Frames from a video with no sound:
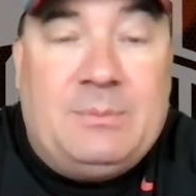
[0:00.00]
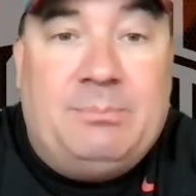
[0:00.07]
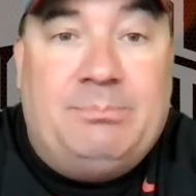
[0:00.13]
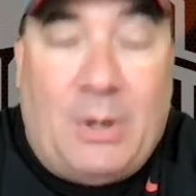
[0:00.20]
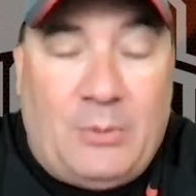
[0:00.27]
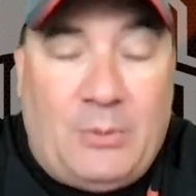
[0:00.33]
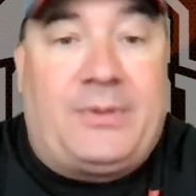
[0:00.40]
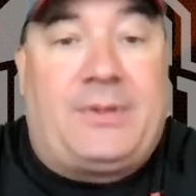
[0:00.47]

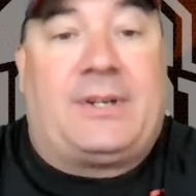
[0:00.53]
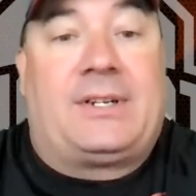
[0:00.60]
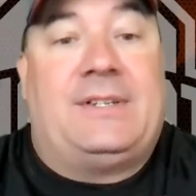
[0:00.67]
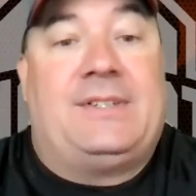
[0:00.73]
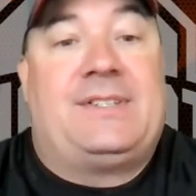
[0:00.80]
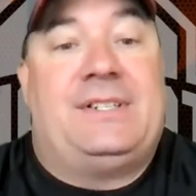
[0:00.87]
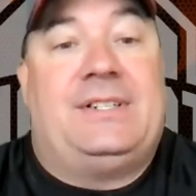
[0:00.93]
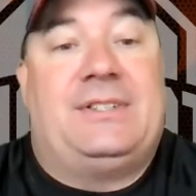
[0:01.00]
Both are
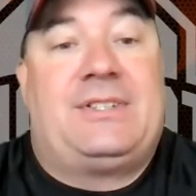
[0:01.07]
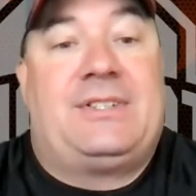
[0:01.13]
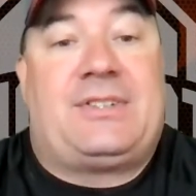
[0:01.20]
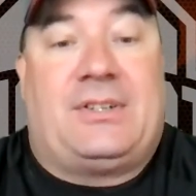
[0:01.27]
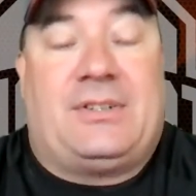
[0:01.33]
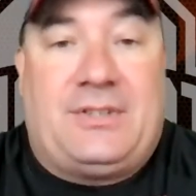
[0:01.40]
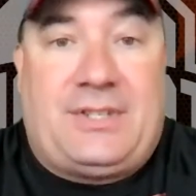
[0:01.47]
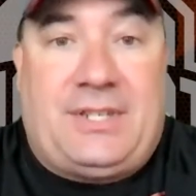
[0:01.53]
considered
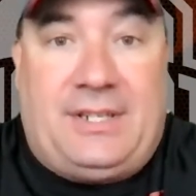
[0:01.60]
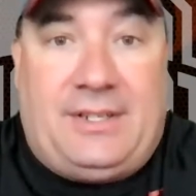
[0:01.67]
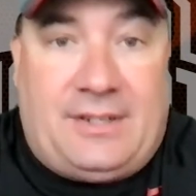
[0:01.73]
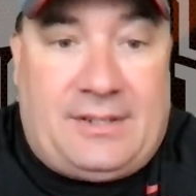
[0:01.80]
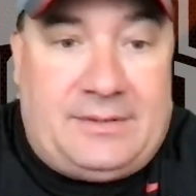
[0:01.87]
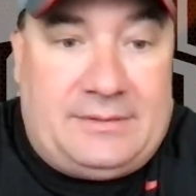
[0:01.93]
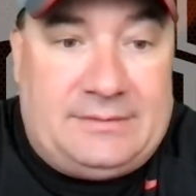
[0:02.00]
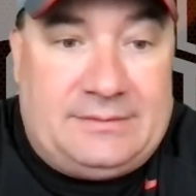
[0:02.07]
starters
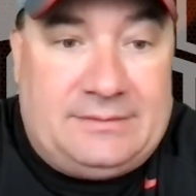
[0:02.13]
here.